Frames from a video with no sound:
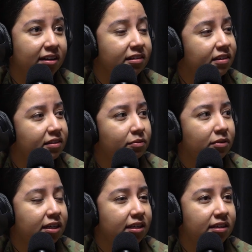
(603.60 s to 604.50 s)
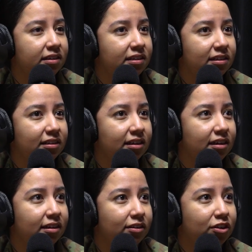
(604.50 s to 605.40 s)
else was
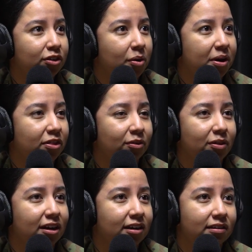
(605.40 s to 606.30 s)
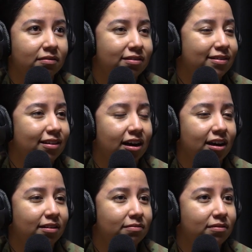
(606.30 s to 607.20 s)
just going through their
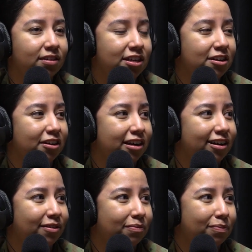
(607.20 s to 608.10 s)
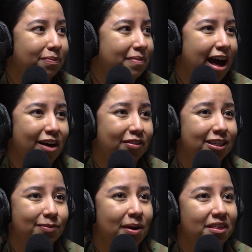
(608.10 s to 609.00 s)
senior year, having
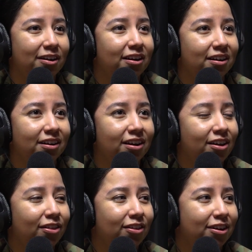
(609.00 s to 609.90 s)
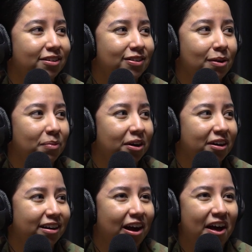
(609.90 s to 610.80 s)
spent their their
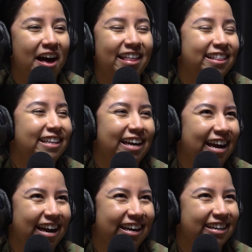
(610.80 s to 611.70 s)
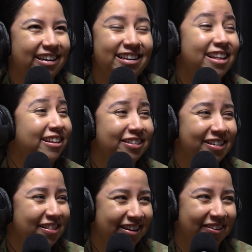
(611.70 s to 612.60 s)
summer at the lake, and there's
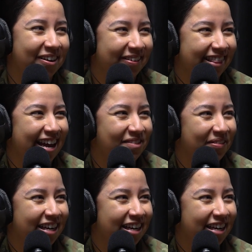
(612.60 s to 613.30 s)
nothing wrong with that. But